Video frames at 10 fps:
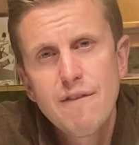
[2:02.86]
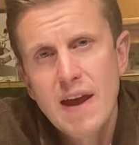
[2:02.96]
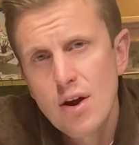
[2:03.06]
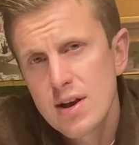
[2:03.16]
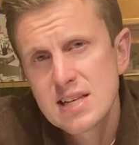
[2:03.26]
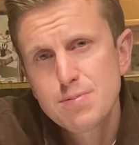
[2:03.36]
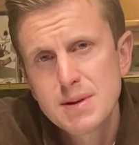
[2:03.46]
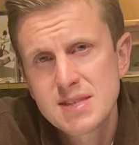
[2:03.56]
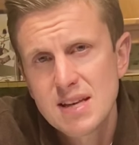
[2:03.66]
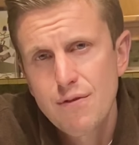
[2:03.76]
very
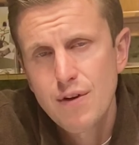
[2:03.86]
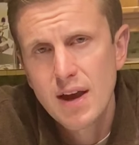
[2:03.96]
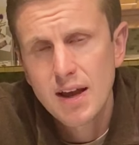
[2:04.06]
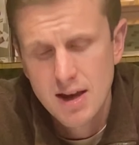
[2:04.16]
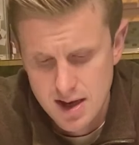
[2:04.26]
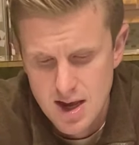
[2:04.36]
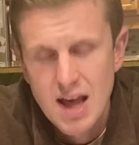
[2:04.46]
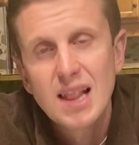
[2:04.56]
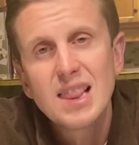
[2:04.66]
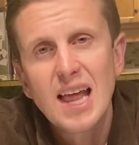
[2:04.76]
specific
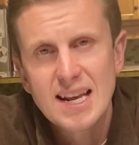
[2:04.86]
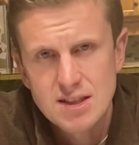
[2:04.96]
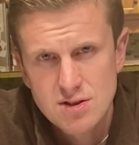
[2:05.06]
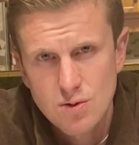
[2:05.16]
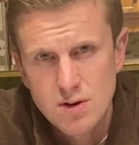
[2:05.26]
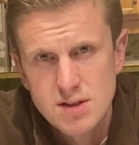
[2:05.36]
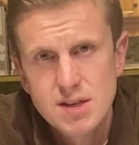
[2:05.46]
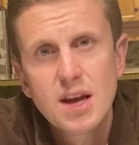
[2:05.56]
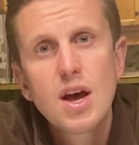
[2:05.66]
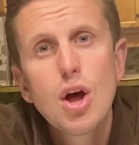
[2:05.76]
light
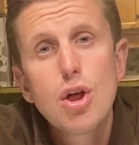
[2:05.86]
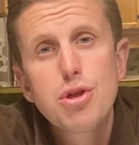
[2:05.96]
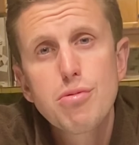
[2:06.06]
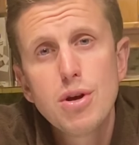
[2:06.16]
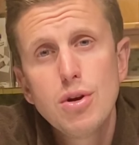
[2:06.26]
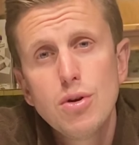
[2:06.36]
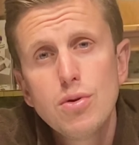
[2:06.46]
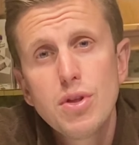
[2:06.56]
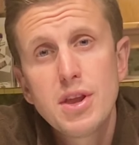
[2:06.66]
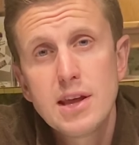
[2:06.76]
source
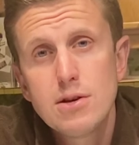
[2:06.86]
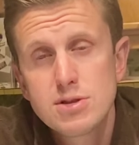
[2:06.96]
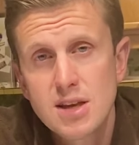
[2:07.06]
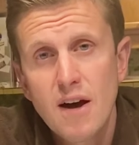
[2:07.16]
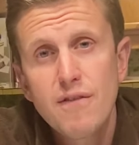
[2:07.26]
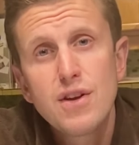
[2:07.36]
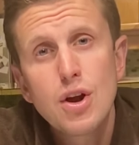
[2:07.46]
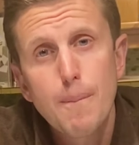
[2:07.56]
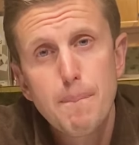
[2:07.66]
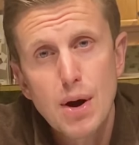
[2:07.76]
through the use of
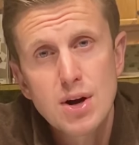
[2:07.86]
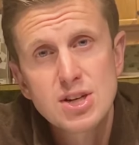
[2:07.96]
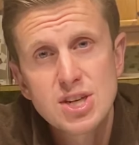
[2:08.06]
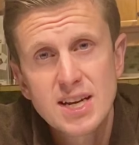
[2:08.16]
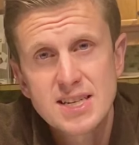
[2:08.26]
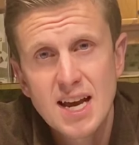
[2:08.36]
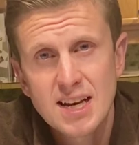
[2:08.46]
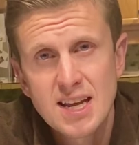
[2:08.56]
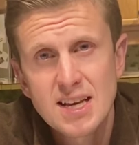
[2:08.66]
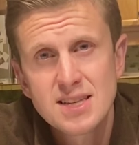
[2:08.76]
your burnishing
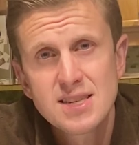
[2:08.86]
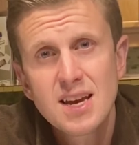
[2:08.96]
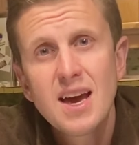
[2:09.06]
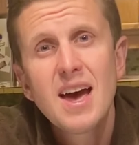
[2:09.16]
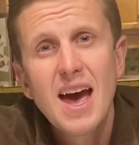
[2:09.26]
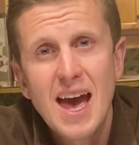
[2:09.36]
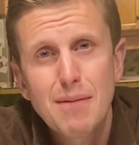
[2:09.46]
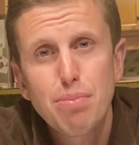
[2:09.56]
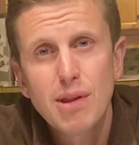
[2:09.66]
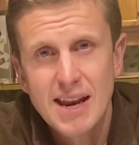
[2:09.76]
techniques
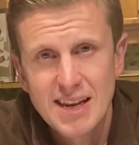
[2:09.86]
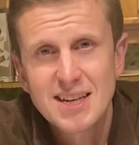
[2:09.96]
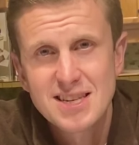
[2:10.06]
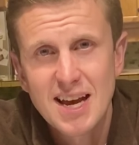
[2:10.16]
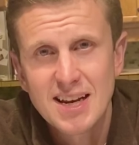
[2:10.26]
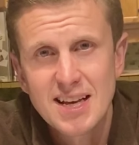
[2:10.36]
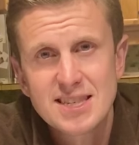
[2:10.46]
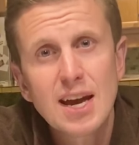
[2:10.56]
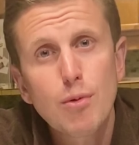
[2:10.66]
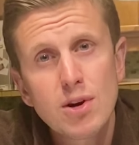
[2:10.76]
and blending
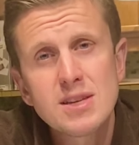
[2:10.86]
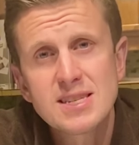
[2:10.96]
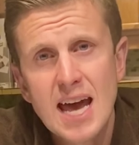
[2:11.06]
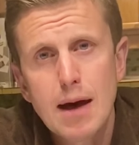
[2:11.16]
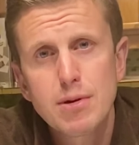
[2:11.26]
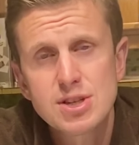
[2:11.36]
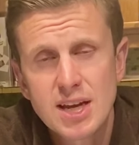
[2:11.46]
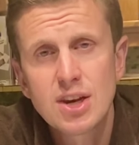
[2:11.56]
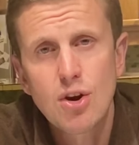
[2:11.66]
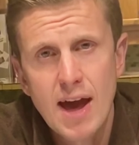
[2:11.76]
techniques that were established
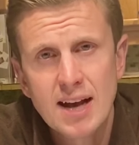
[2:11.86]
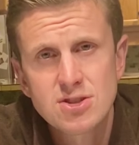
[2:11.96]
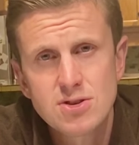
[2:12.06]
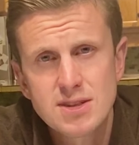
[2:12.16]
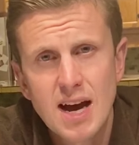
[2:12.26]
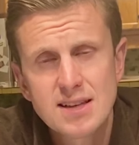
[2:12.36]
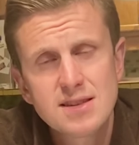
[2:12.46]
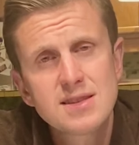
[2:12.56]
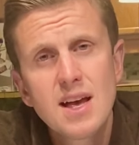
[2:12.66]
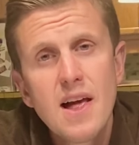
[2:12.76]
in your
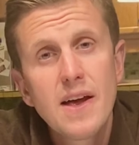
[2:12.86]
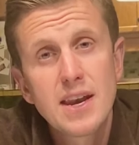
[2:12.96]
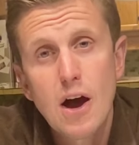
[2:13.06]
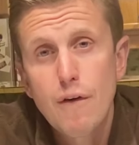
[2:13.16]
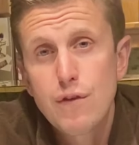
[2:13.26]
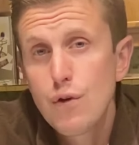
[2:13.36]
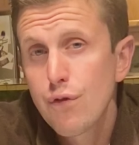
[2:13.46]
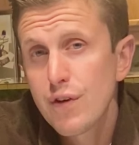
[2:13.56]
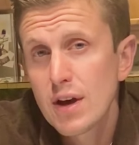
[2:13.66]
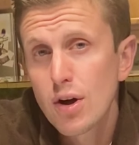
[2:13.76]
exercises. Now, if you
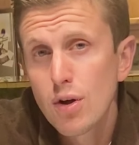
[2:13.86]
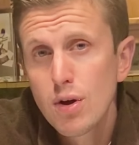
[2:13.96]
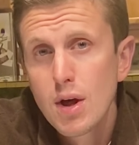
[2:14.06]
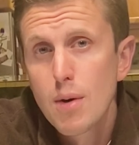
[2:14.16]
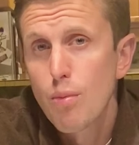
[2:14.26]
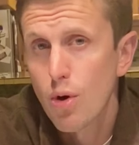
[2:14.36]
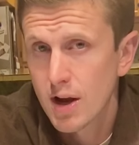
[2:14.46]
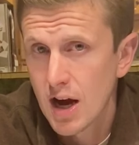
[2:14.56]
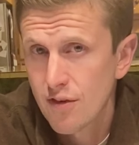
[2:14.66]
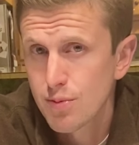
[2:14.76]
feel more
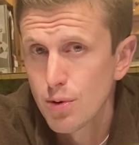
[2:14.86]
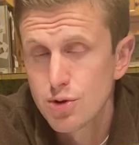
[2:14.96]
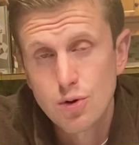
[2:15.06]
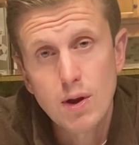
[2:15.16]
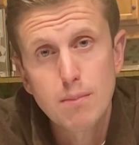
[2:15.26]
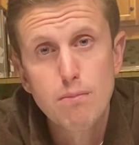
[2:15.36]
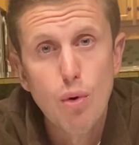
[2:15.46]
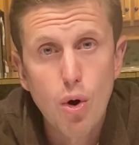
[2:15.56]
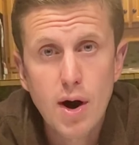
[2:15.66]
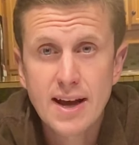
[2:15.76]
comfortable doing
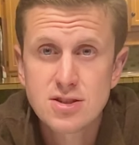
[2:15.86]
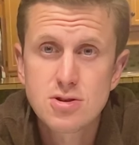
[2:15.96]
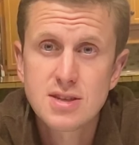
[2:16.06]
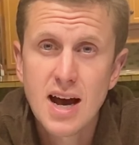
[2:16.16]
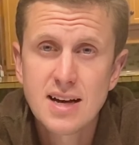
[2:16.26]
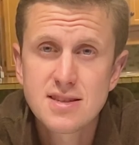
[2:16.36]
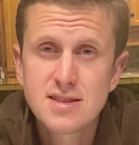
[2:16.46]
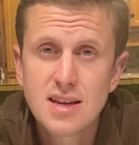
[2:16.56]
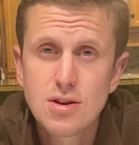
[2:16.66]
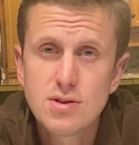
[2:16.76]
more
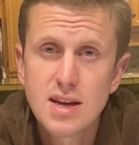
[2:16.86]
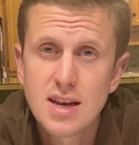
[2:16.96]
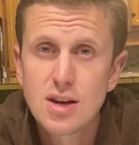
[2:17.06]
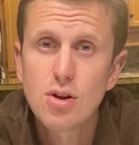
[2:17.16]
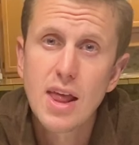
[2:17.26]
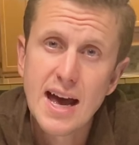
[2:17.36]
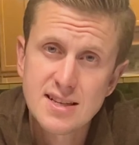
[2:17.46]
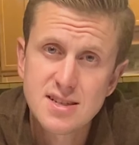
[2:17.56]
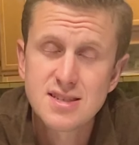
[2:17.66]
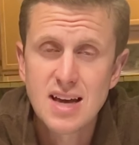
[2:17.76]
exercises than you did in your
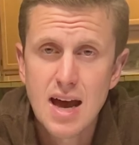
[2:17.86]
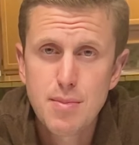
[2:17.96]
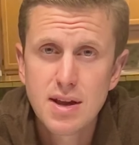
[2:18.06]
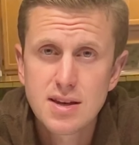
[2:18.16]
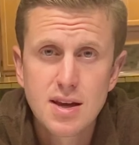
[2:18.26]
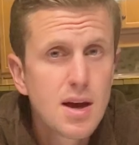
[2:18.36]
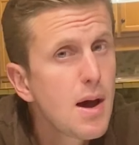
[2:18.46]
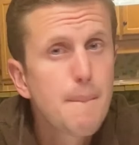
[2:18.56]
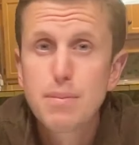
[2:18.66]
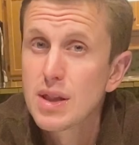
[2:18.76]
last assignment,
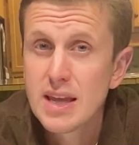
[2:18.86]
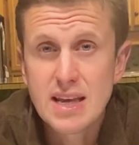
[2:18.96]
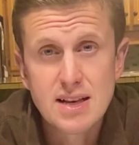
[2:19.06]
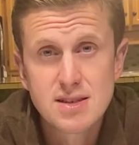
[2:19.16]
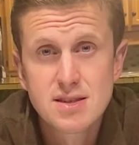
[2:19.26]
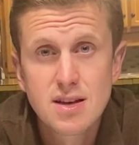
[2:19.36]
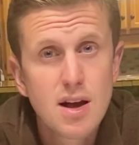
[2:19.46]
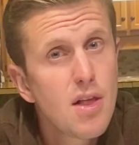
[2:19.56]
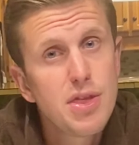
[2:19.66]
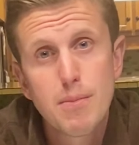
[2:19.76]
please,
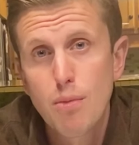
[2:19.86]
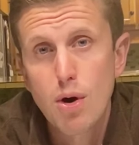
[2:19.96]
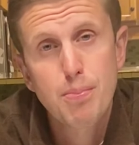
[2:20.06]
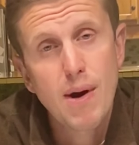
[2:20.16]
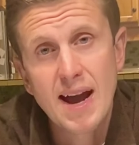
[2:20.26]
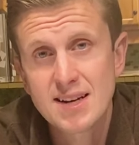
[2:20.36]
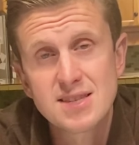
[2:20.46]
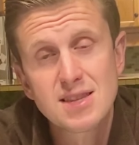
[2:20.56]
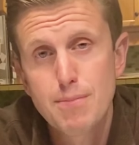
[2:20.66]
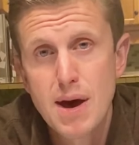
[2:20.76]
the more
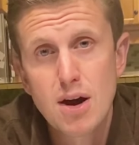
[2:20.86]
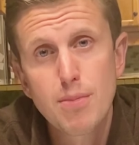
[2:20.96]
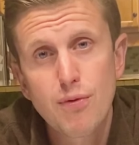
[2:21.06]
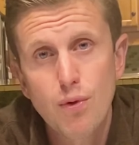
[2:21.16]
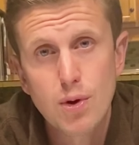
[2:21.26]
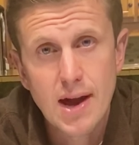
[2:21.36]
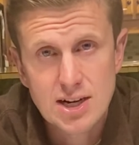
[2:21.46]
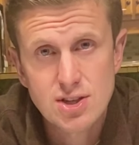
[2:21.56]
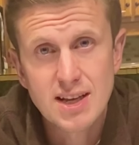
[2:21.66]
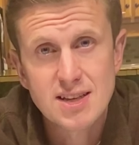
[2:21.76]
practice, the better before you
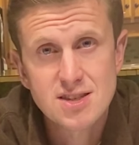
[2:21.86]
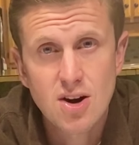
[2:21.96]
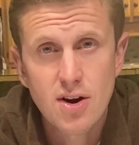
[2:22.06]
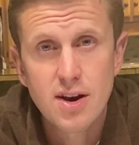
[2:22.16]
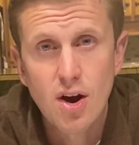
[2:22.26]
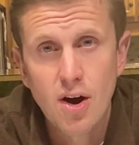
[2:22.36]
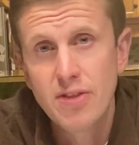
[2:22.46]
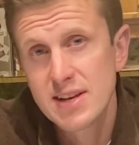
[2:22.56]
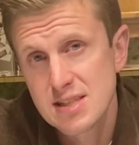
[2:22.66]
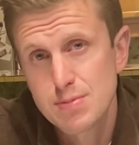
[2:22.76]
actually get started
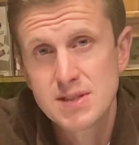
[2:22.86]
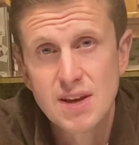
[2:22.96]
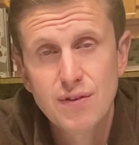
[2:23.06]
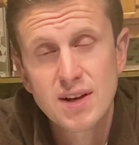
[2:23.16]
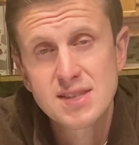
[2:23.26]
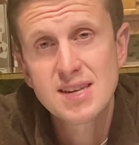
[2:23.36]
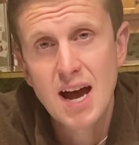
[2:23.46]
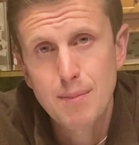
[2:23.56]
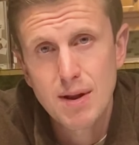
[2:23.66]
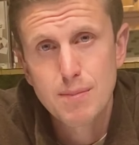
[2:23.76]
on this specific
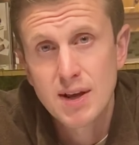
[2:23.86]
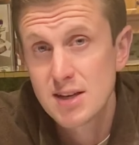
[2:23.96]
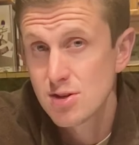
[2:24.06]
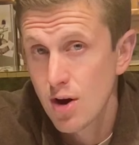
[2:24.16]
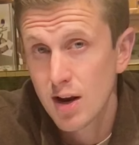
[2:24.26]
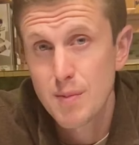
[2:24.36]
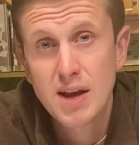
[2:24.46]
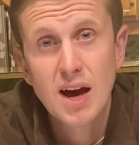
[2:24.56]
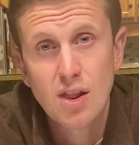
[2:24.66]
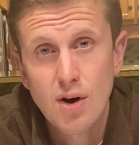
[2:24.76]
assignment, because you are going to
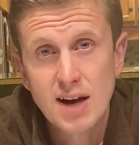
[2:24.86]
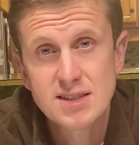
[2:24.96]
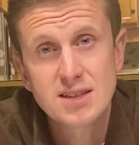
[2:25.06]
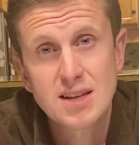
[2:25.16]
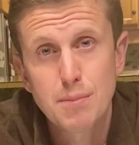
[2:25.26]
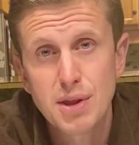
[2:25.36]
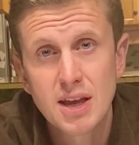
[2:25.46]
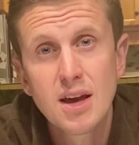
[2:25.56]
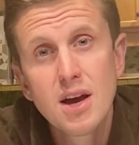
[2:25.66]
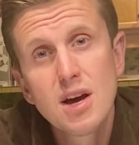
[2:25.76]
be colorizing
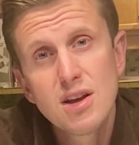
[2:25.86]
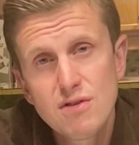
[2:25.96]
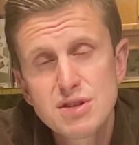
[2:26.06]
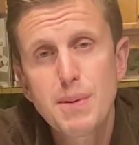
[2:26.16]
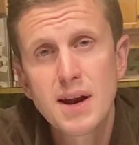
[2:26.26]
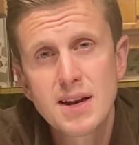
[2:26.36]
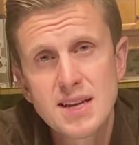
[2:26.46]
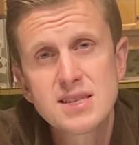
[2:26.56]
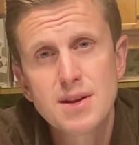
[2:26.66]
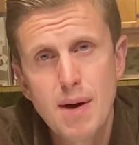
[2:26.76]
something you've spent a
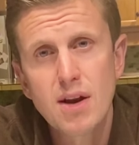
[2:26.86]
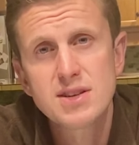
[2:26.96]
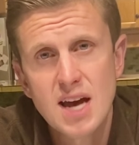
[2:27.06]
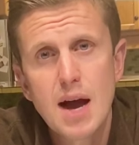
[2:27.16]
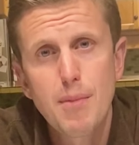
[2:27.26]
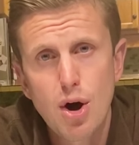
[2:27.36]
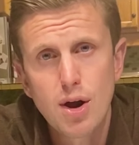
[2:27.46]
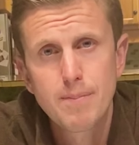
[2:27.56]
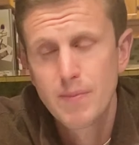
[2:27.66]
decent amount of time on.